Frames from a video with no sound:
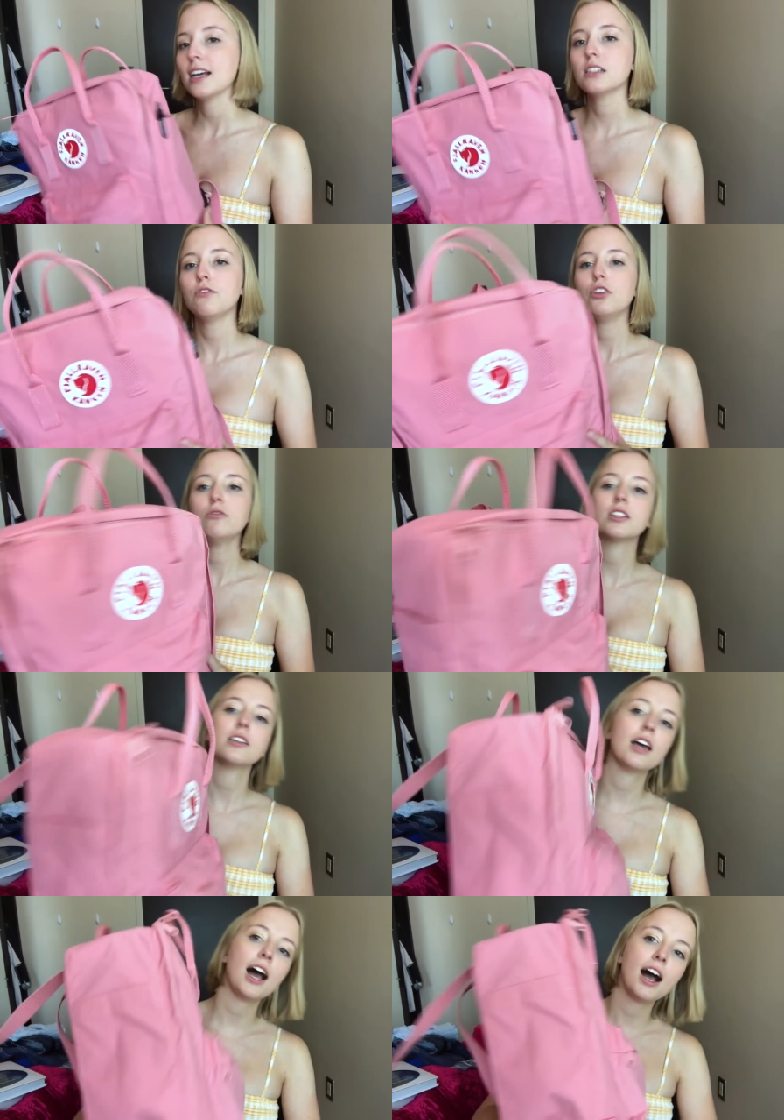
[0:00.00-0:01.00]
guess if you
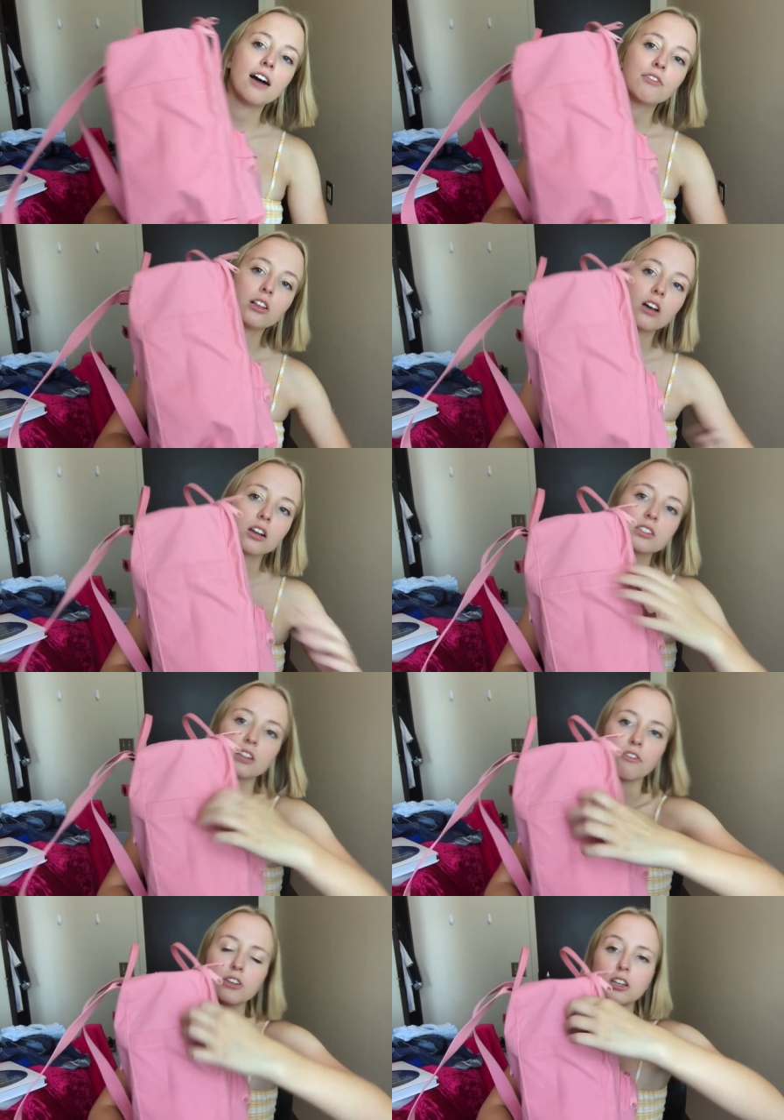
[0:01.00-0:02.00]
didn't have a lot of
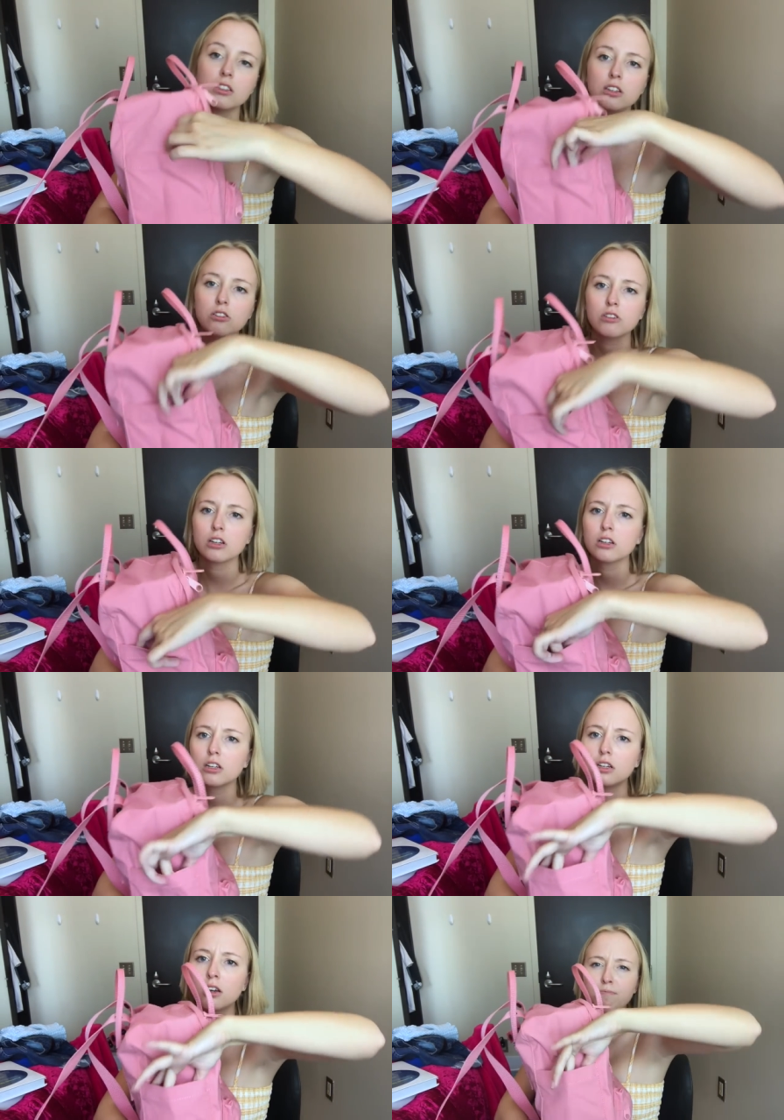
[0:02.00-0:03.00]
stuff in it, then you
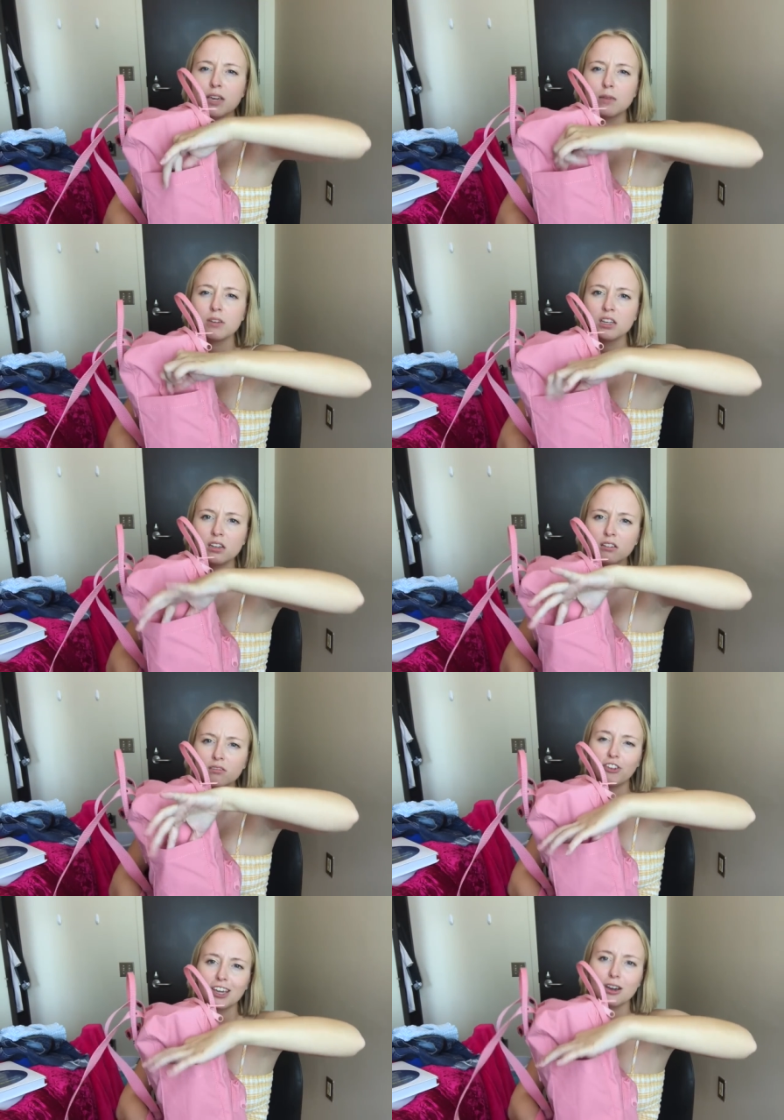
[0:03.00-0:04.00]
could maybe
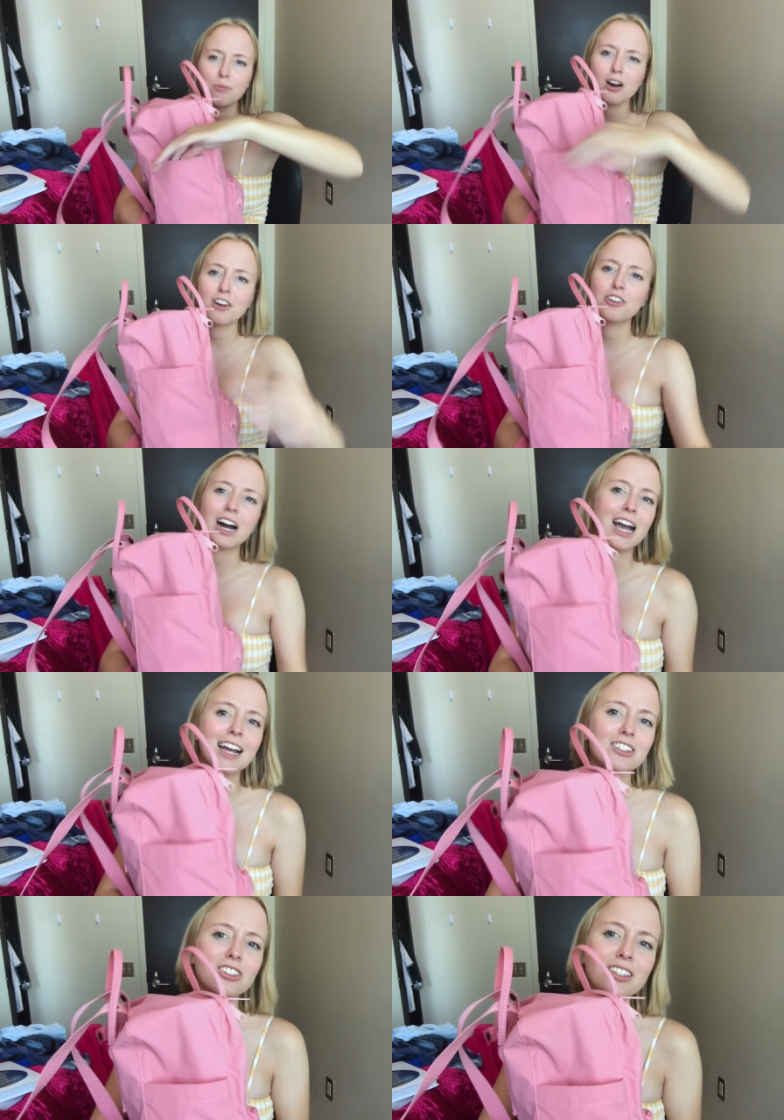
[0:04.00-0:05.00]
fit a bottle.
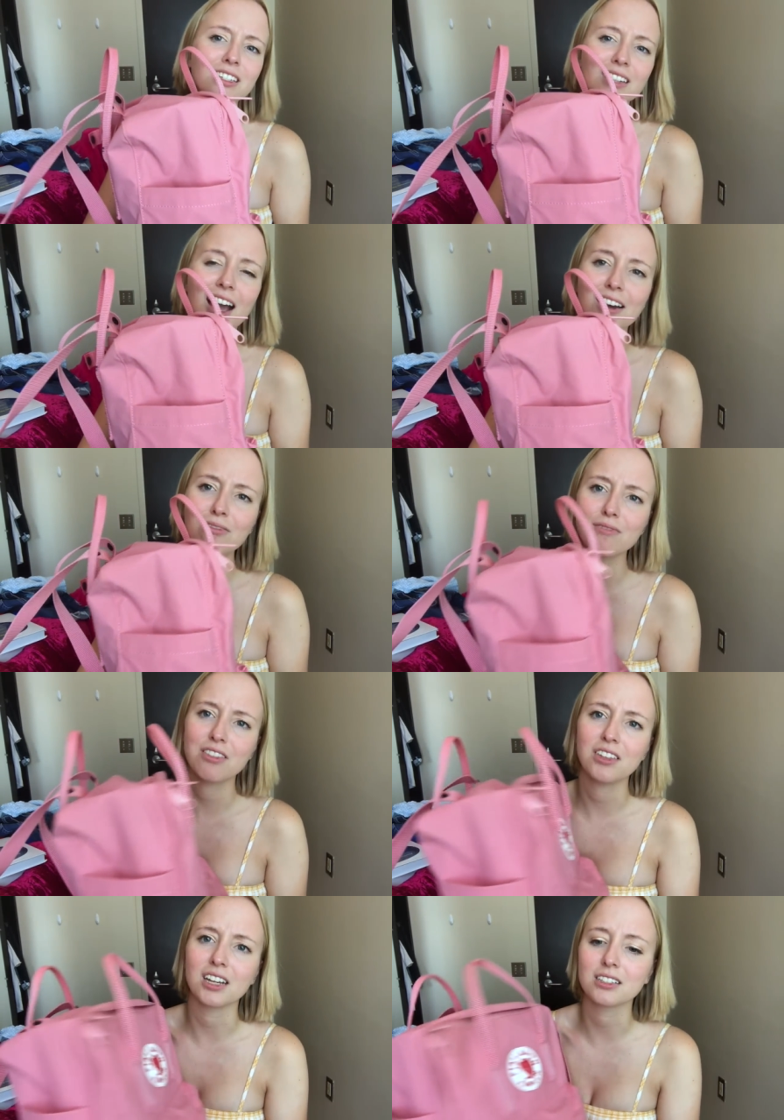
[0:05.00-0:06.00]
I
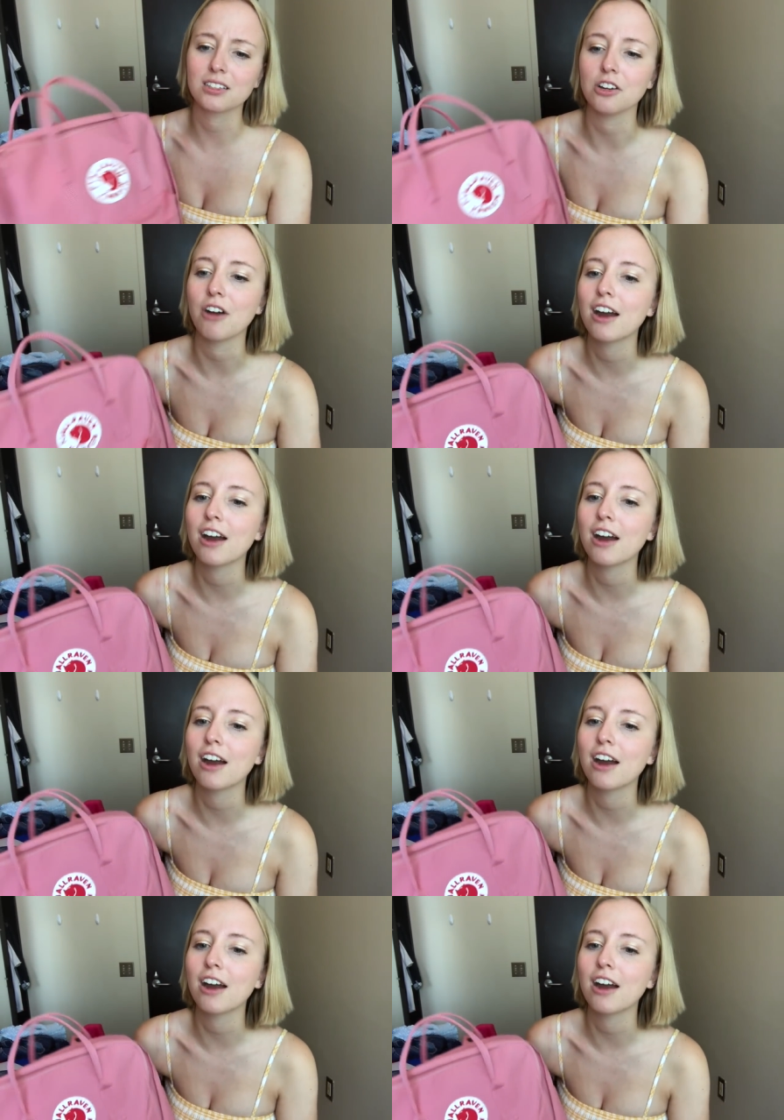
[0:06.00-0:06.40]
don't think so.